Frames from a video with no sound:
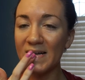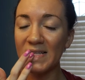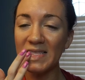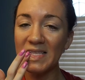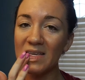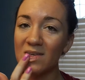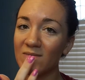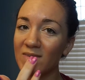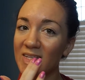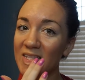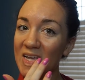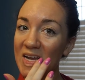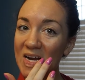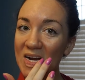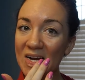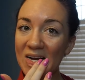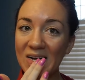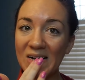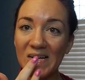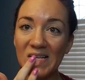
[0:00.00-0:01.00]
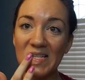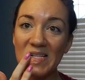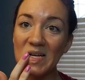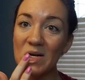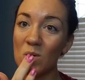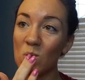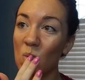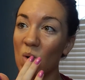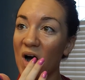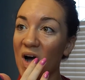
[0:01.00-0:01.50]
leave it there
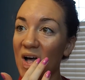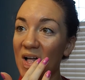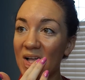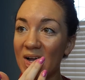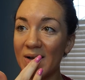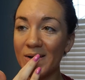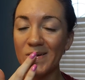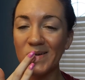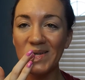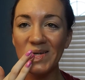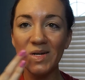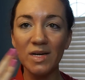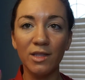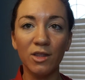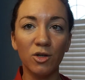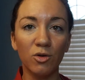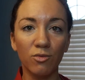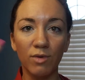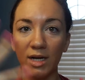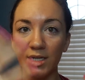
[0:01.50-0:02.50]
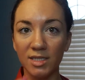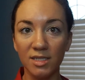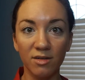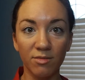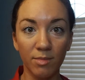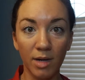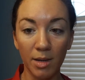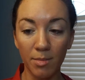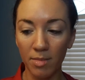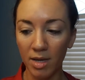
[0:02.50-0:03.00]
while I'm doing the rest of
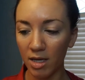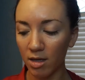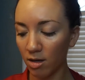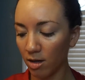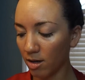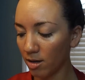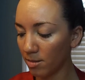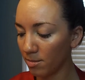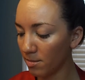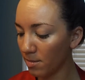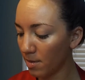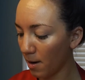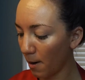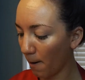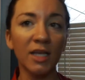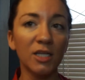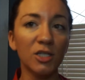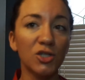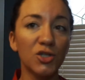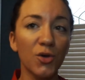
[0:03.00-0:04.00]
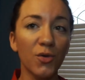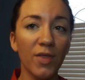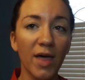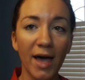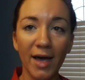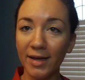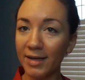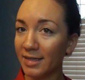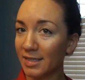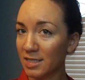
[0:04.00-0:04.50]
my makeup. So
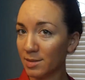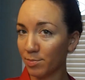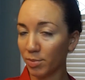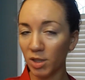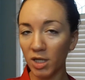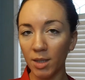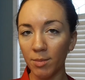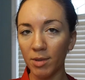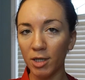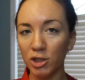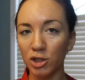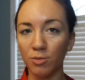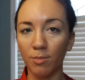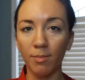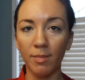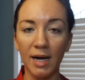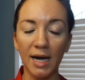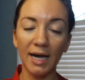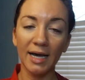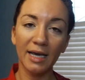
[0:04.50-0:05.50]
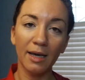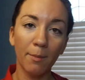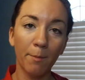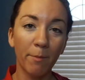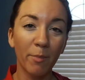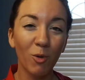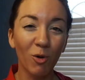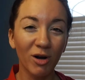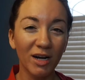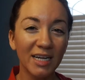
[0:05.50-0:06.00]
that is pretty much my
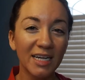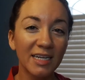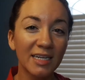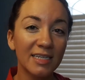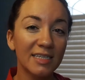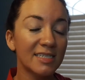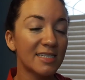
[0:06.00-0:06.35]
morning